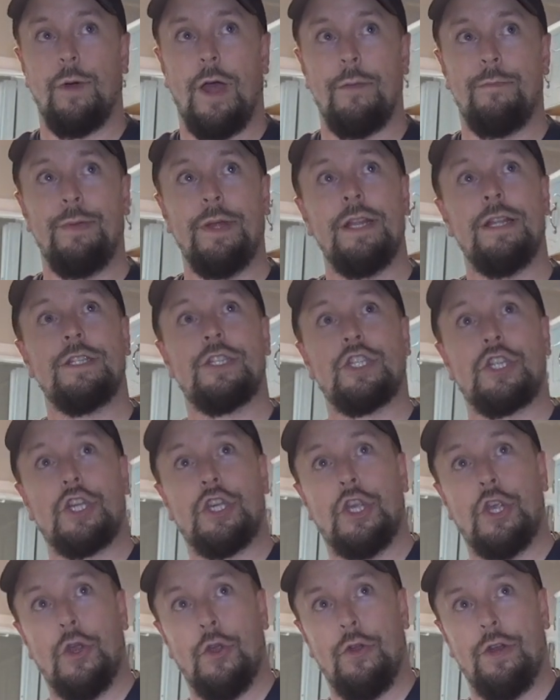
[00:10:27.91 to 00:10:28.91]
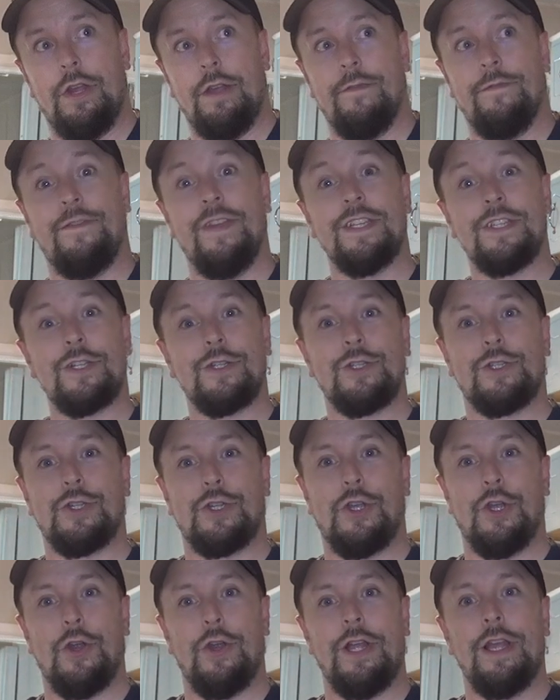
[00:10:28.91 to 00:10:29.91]
I've been in security, physical
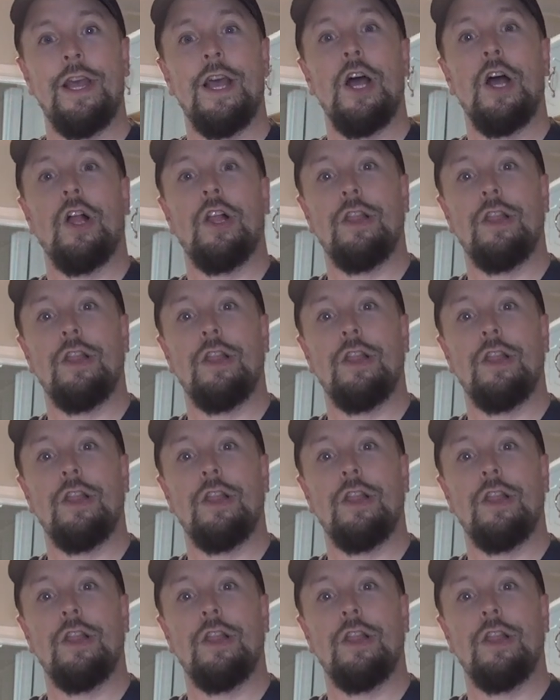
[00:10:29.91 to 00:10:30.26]
security,